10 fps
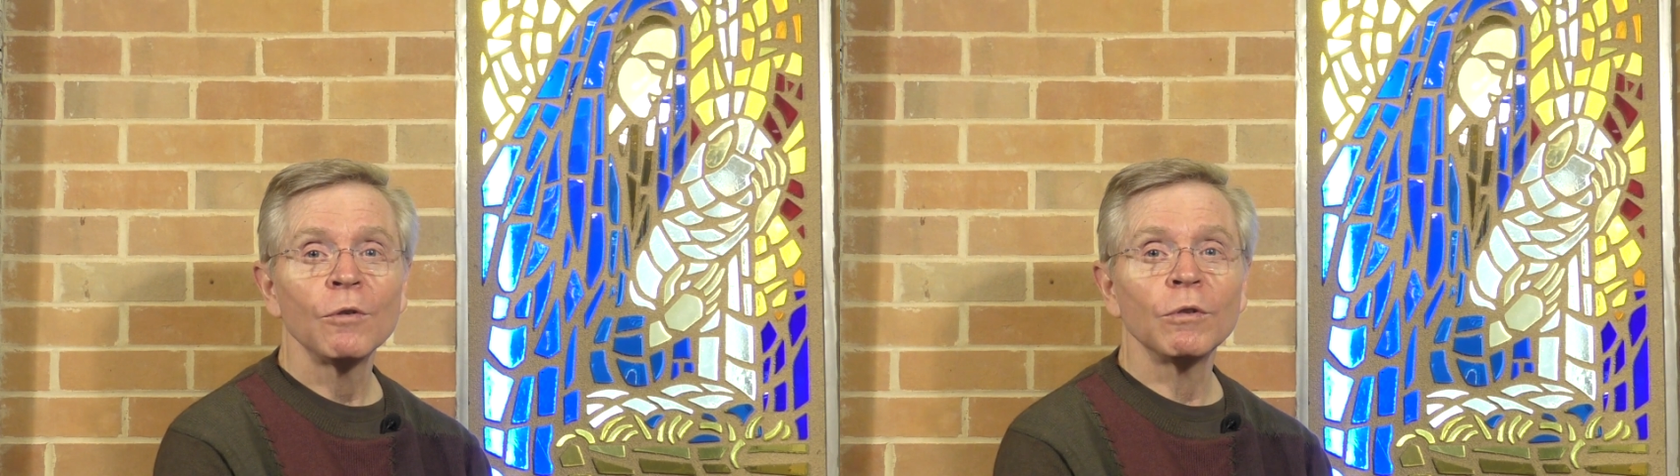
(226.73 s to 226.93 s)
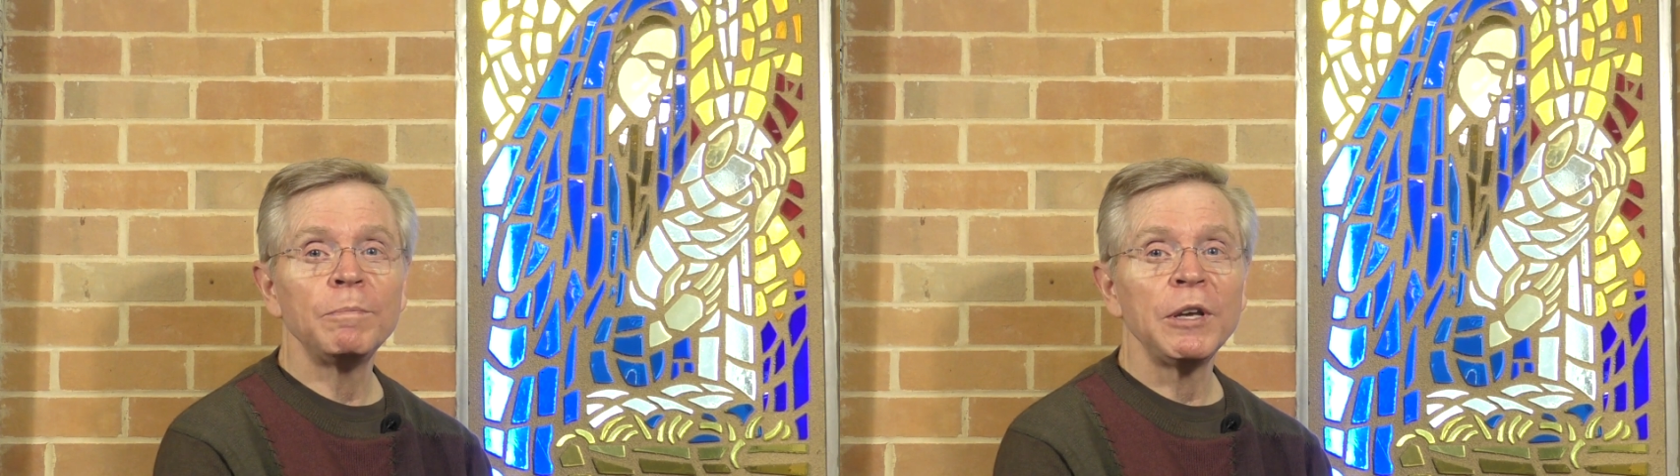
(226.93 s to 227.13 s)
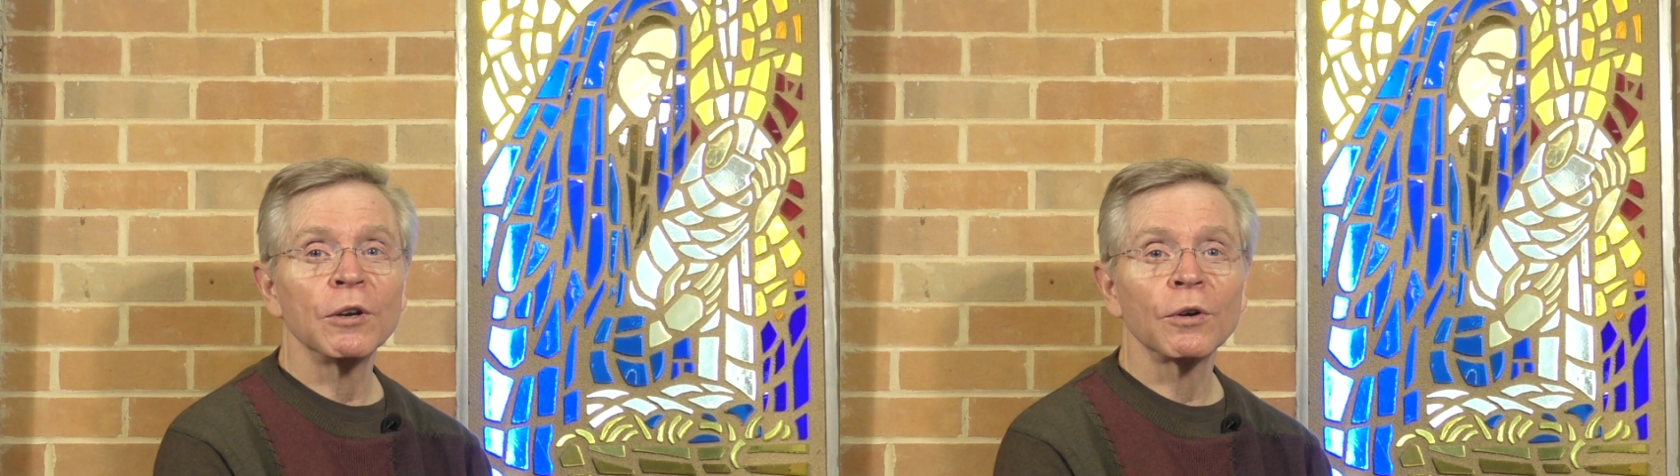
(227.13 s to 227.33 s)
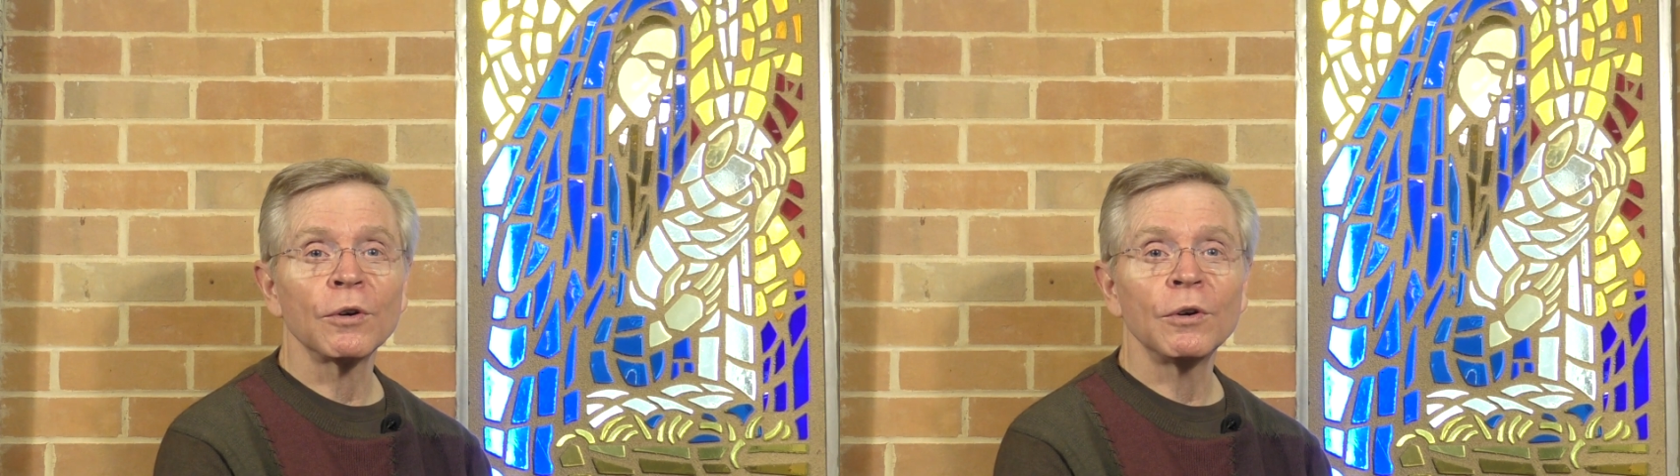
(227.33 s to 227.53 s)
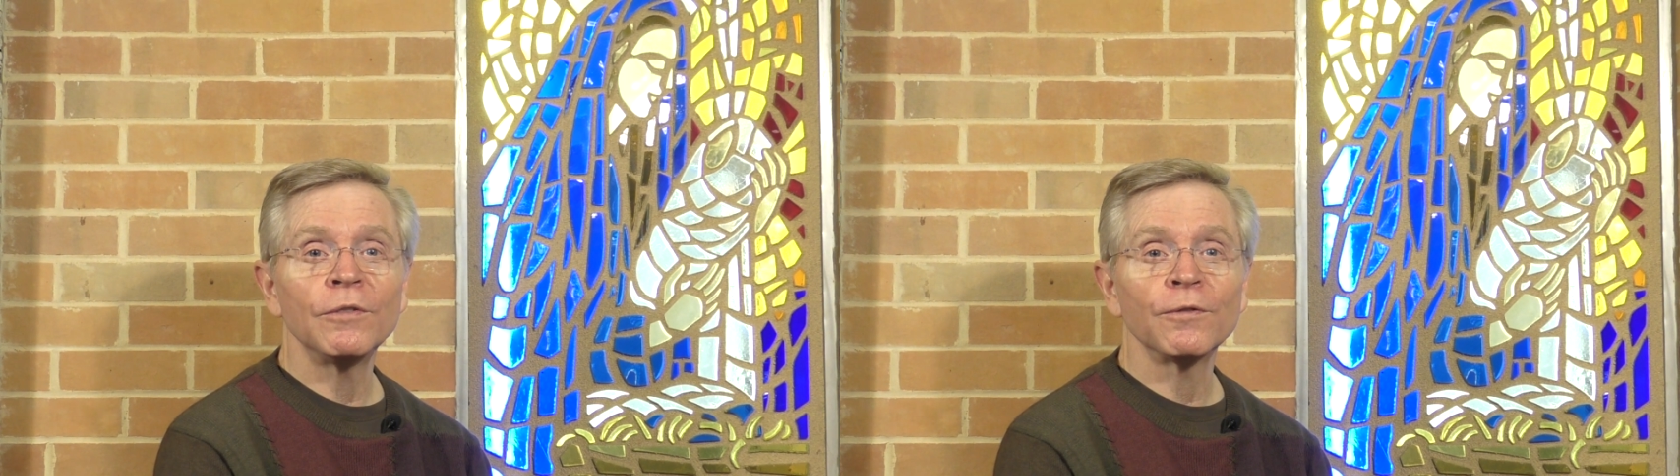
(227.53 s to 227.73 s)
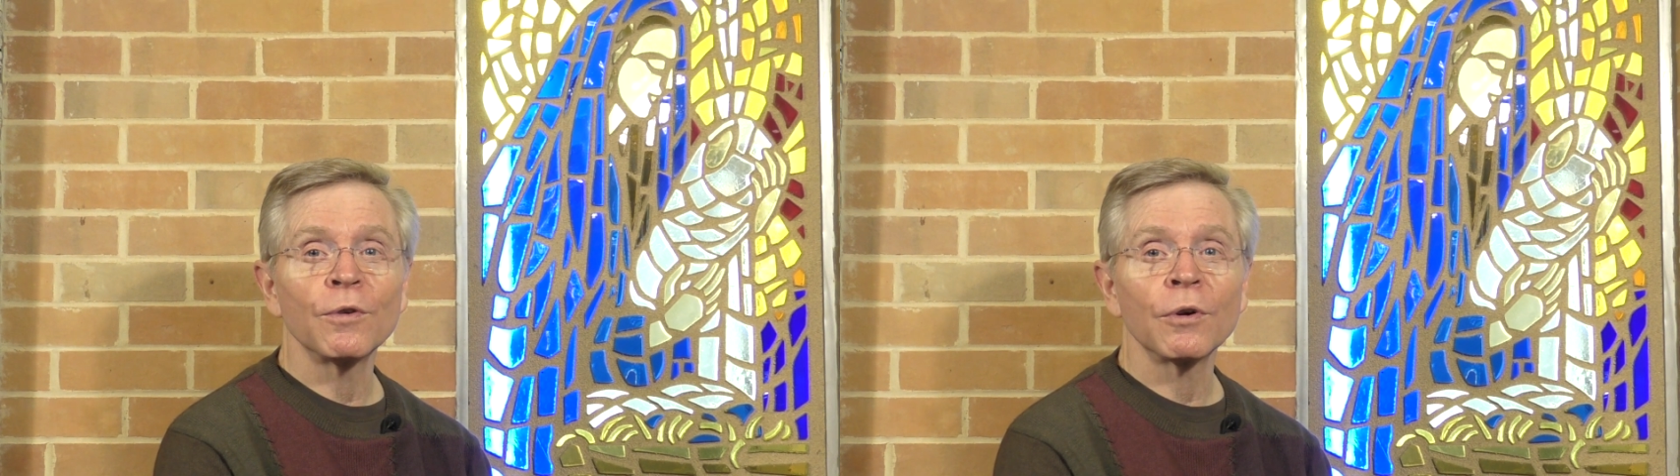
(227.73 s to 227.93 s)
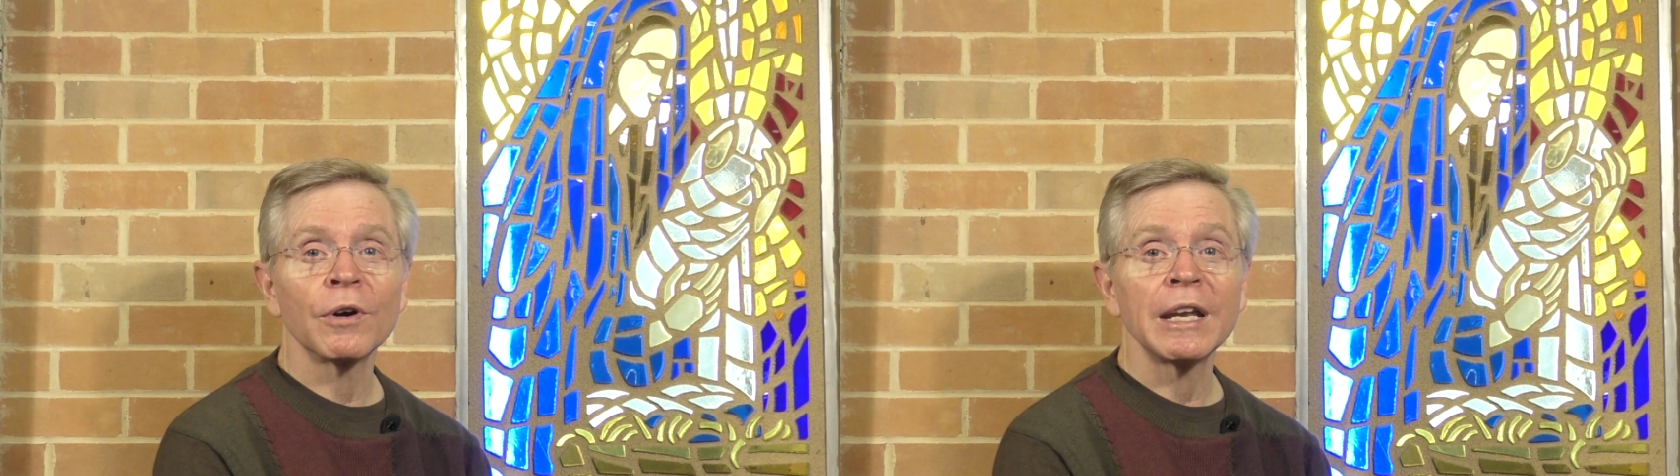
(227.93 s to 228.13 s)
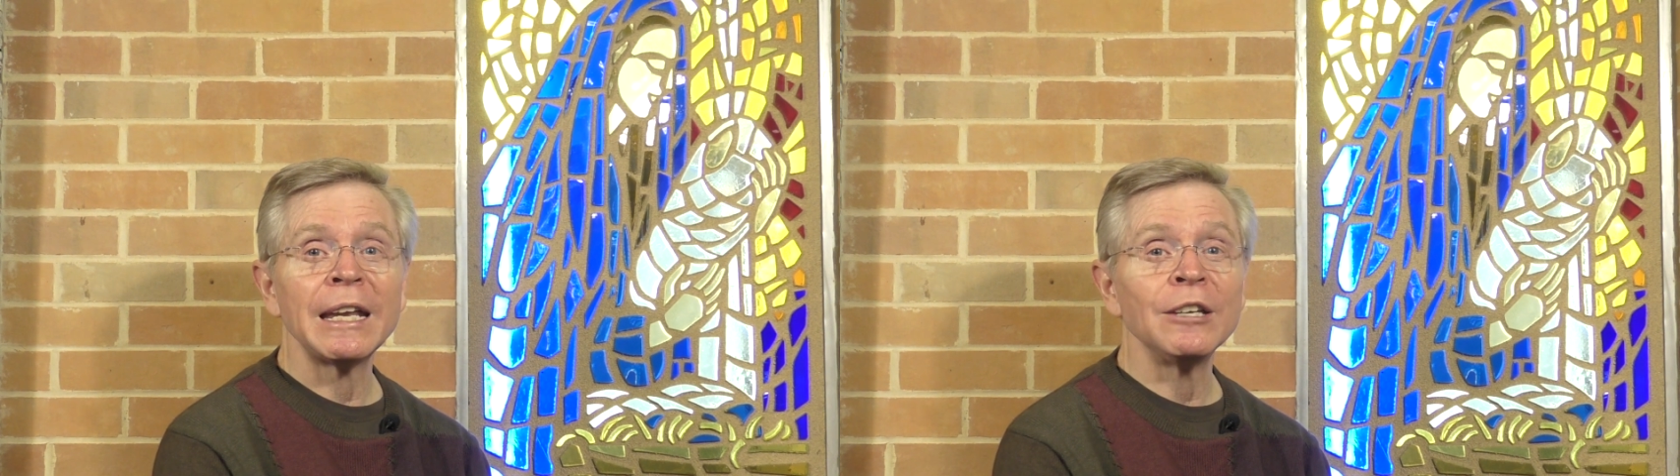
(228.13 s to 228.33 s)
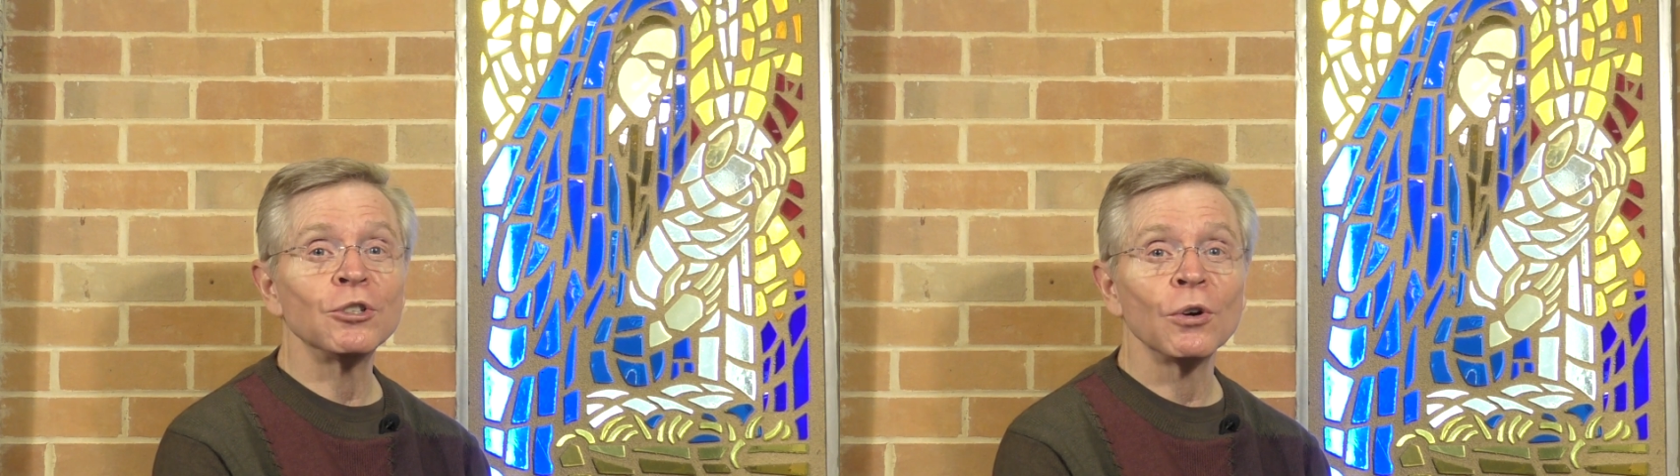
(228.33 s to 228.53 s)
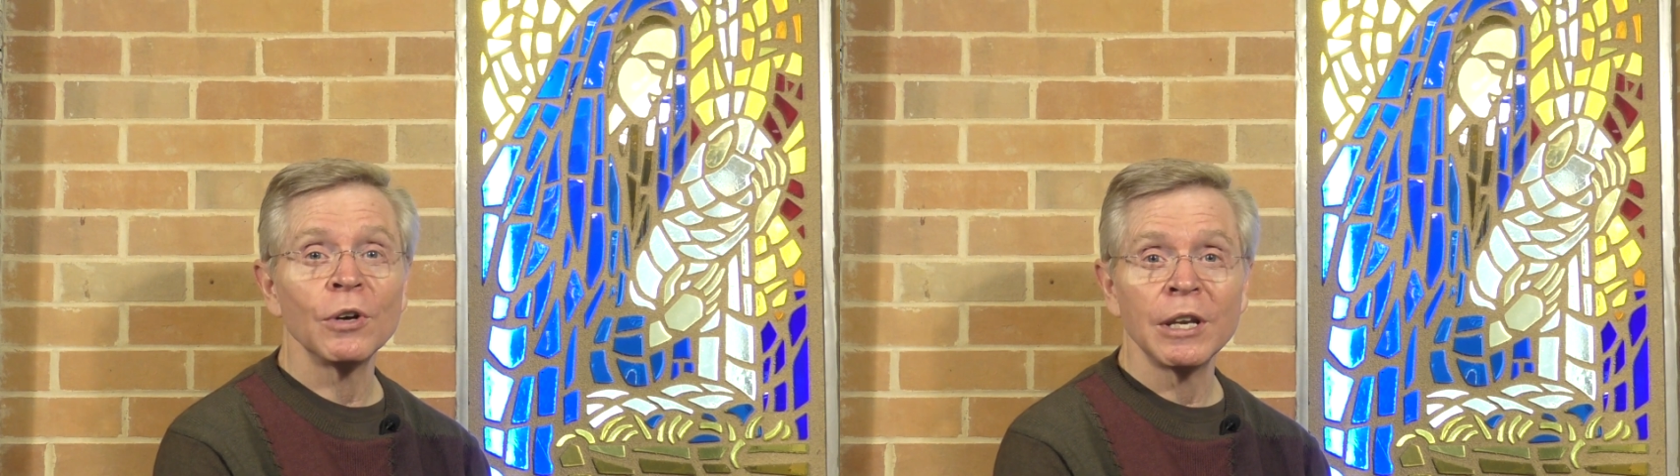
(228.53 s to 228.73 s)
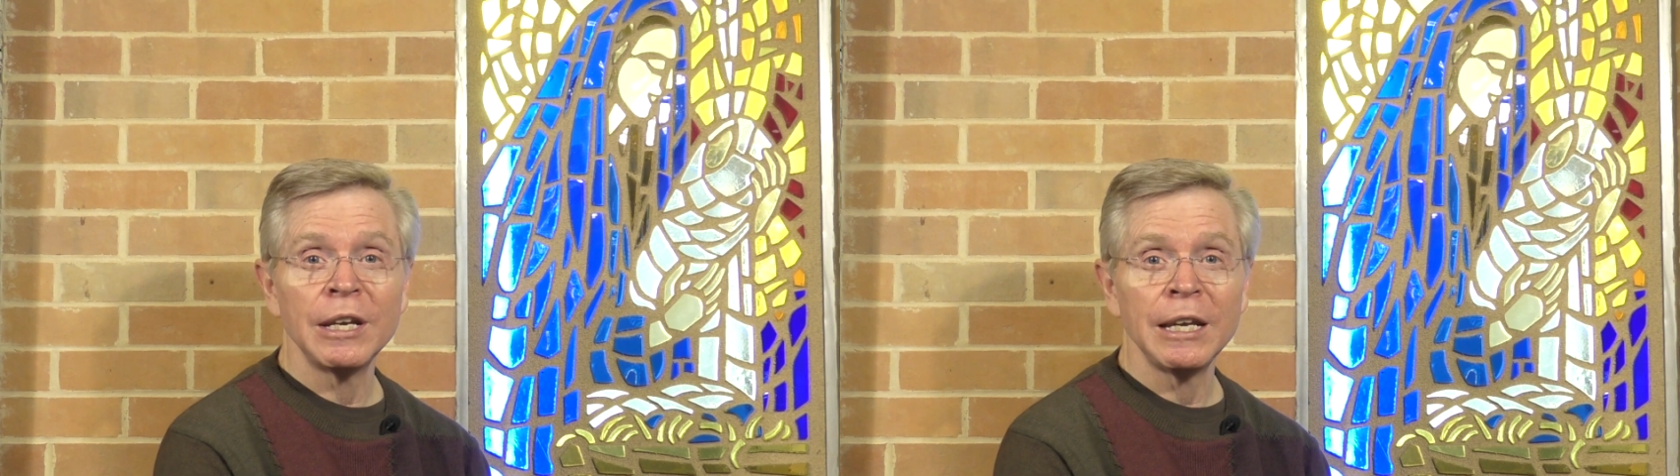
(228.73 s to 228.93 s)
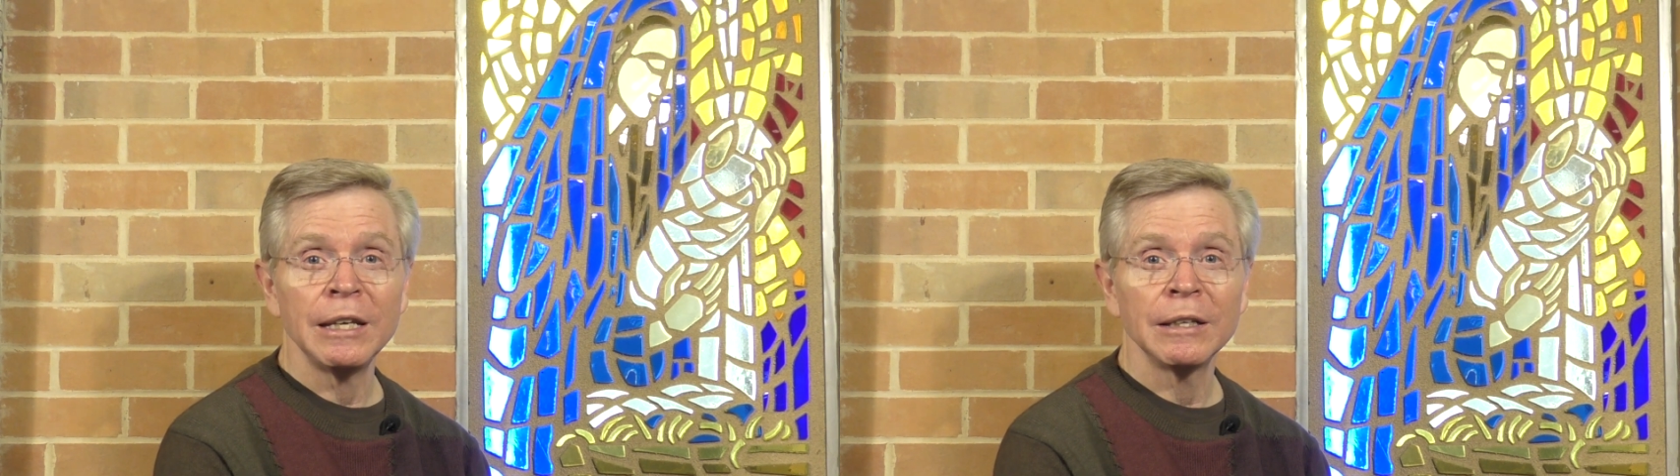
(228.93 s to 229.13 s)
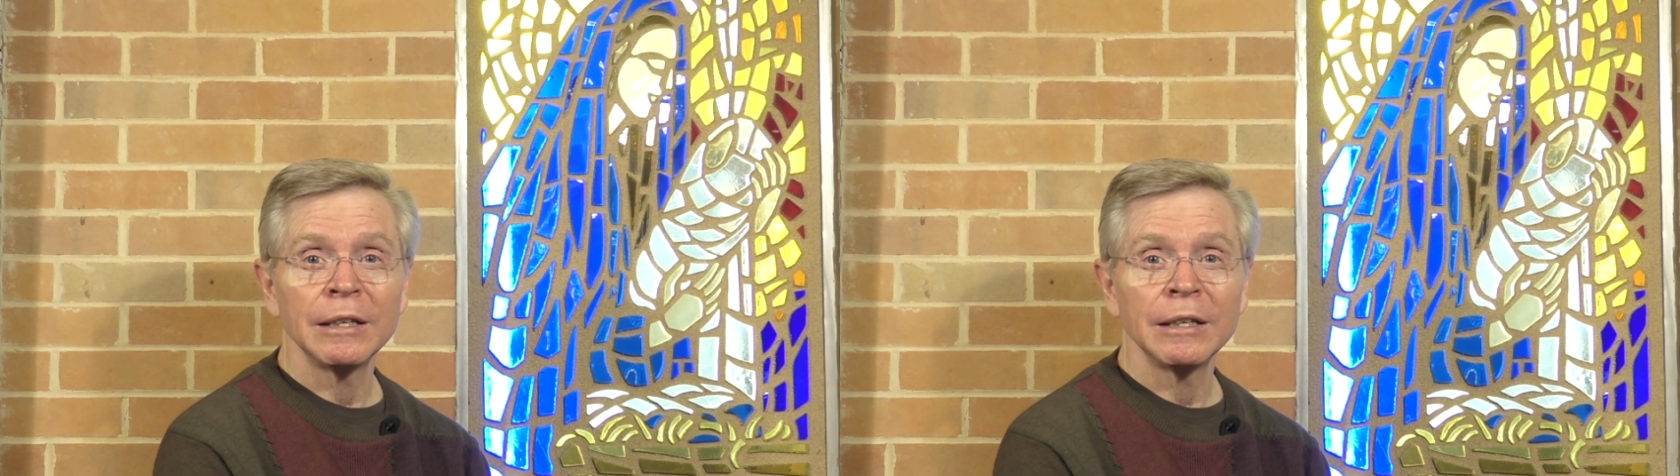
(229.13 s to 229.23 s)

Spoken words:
would be heard for eternity